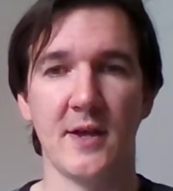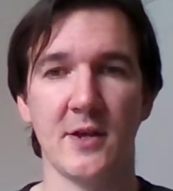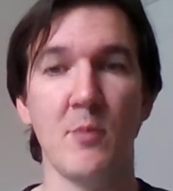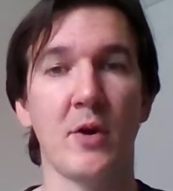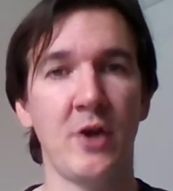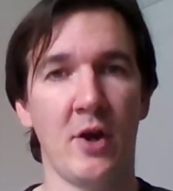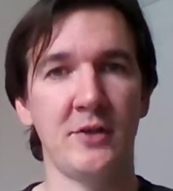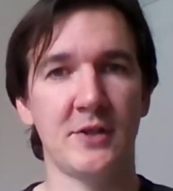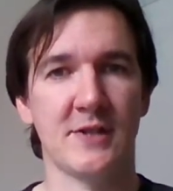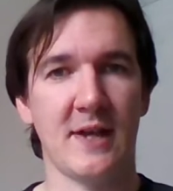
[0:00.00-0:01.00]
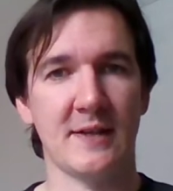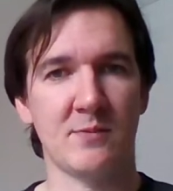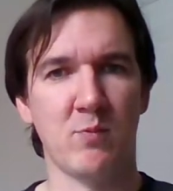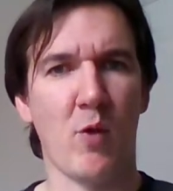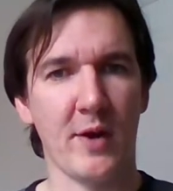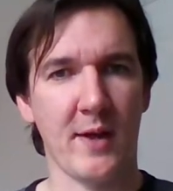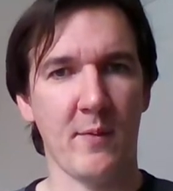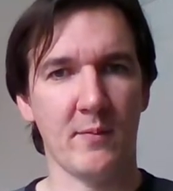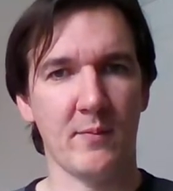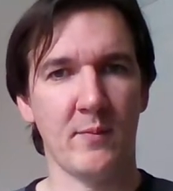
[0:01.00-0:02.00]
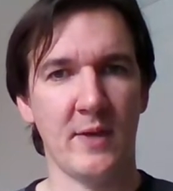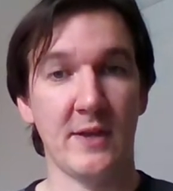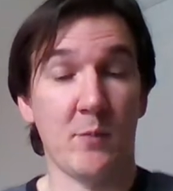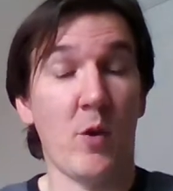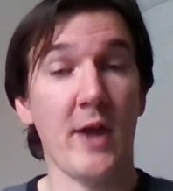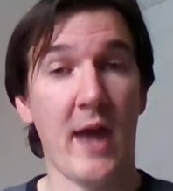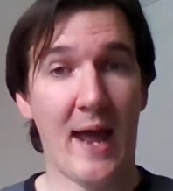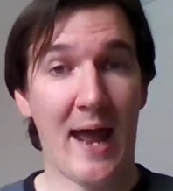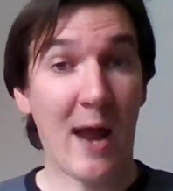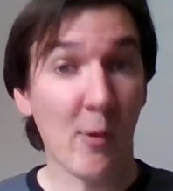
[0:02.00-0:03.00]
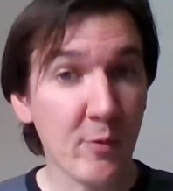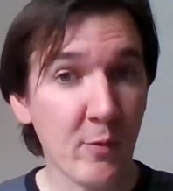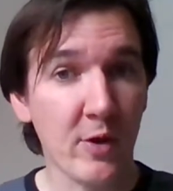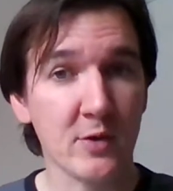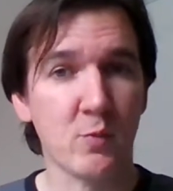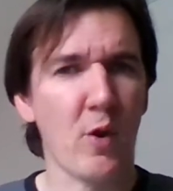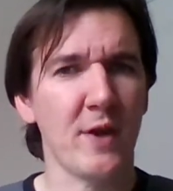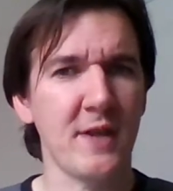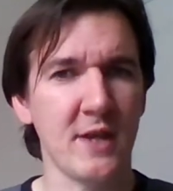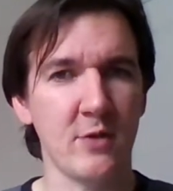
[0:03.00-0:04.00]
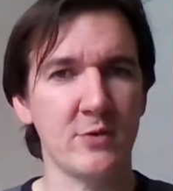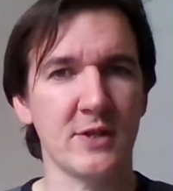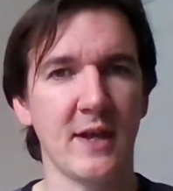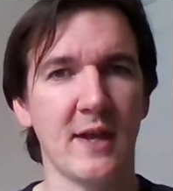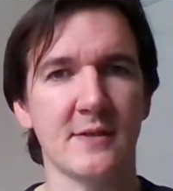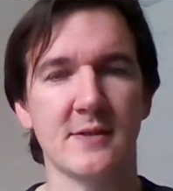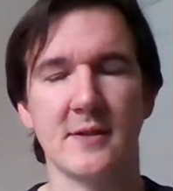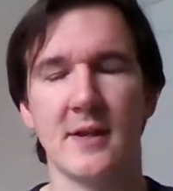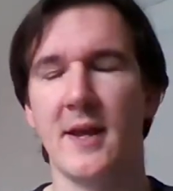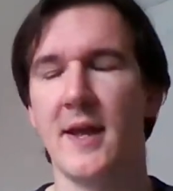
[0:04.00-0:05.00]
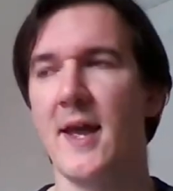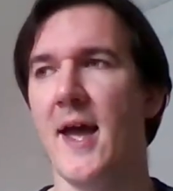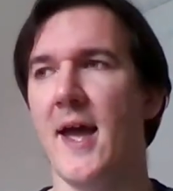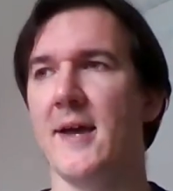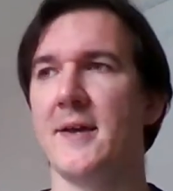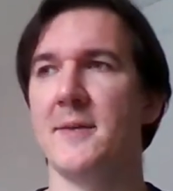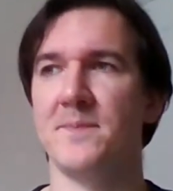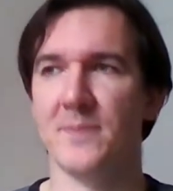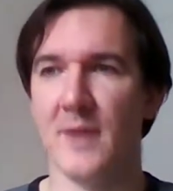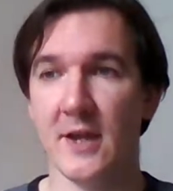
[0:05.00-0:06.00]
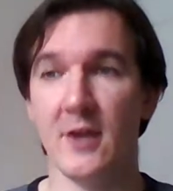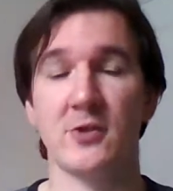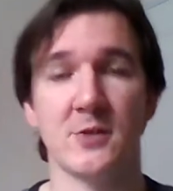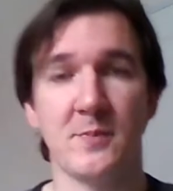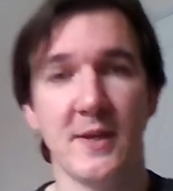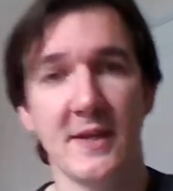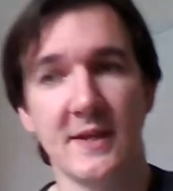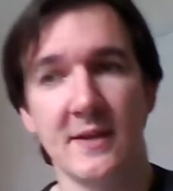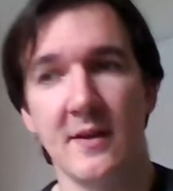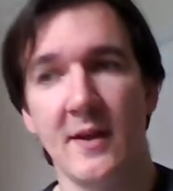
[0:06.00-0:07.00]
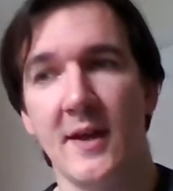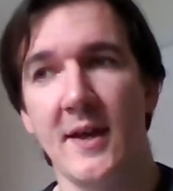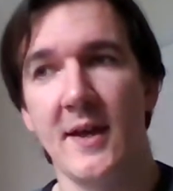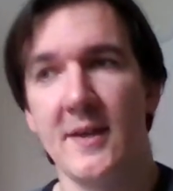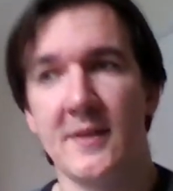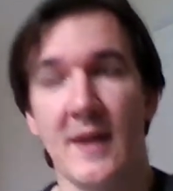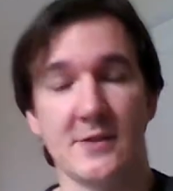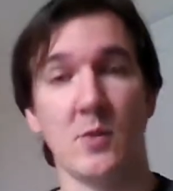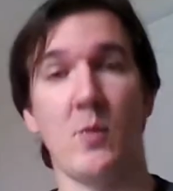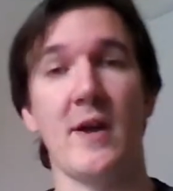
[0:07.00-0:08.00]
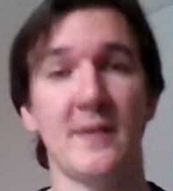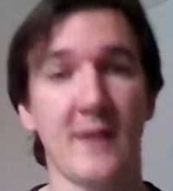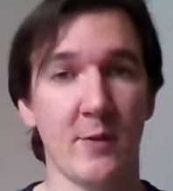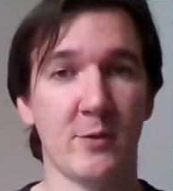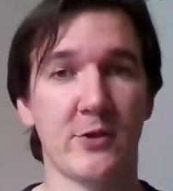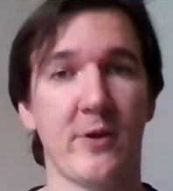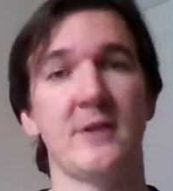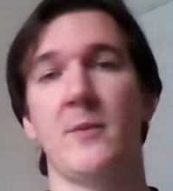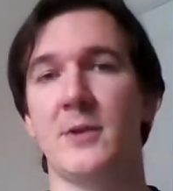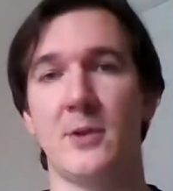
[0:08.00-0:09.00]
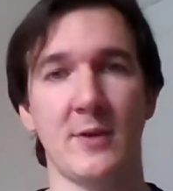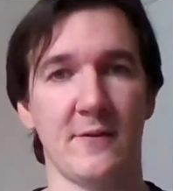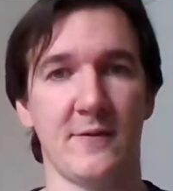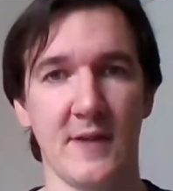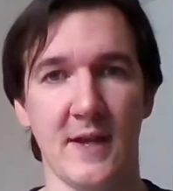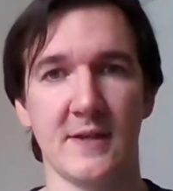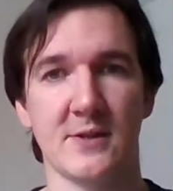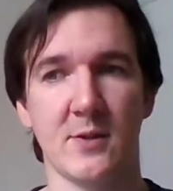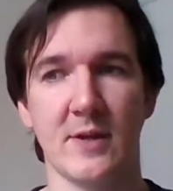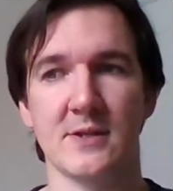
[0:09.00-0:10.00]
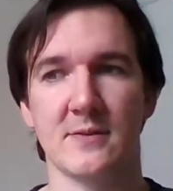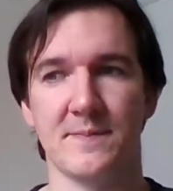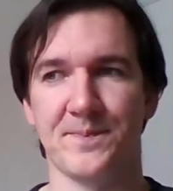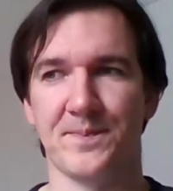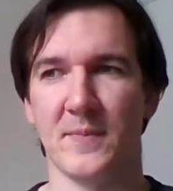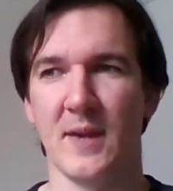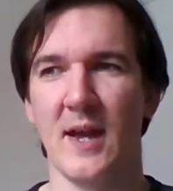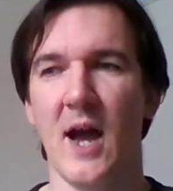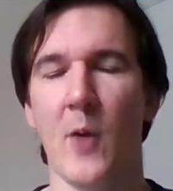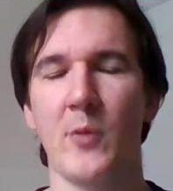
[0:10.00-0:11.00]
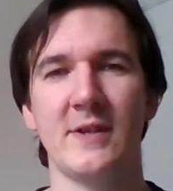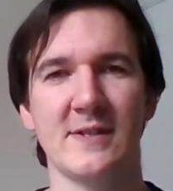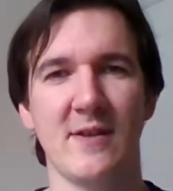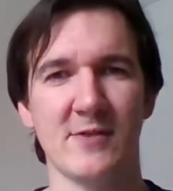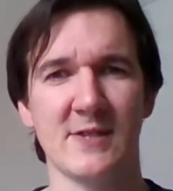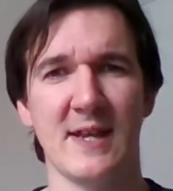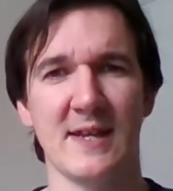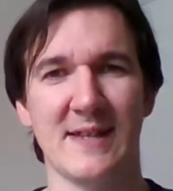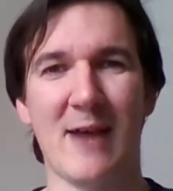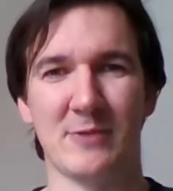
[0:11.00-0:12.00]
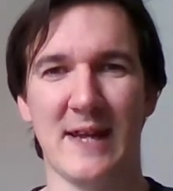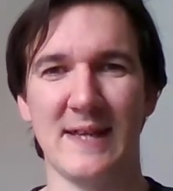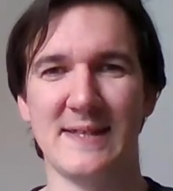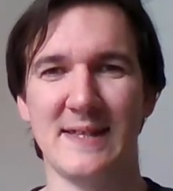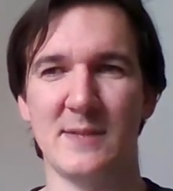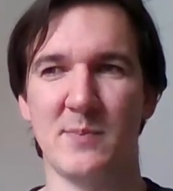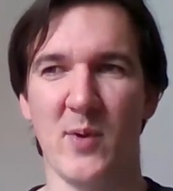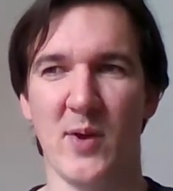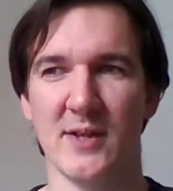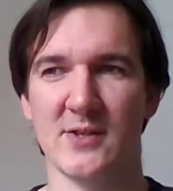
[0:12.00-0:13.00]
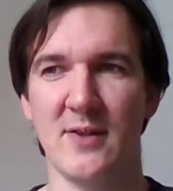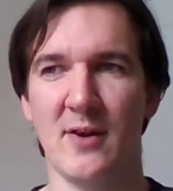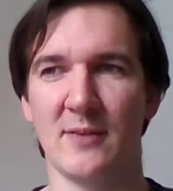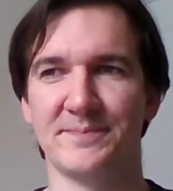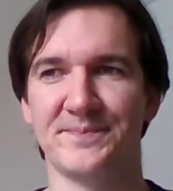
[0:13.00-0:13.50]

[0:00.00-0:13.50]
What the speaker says: you might not understand how it works, why they're using it. It could just be that's the way they were trained and been doing it for years. So I wouldn't necessarily say it's outdated, but it's not